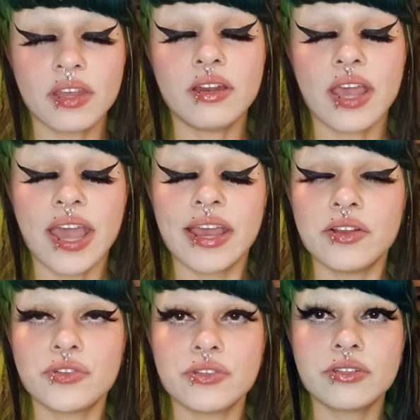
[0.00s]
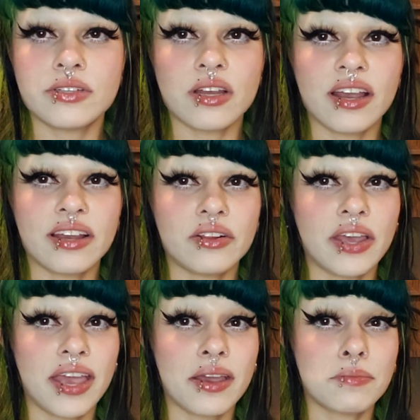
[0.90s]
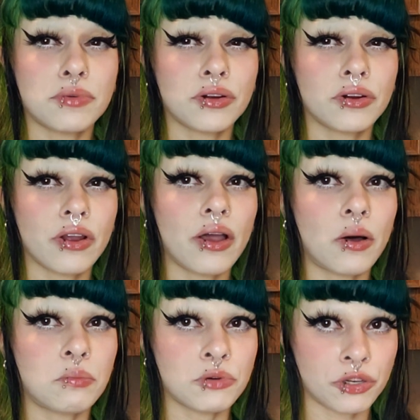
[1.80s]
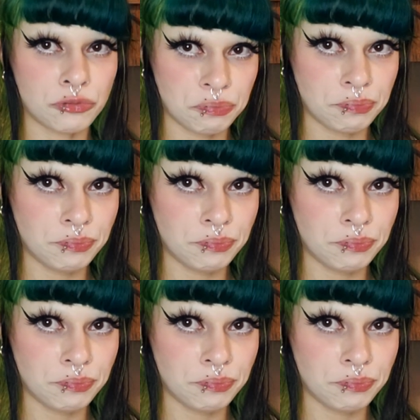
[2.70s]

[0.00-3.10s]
an Asian style hamburger helper.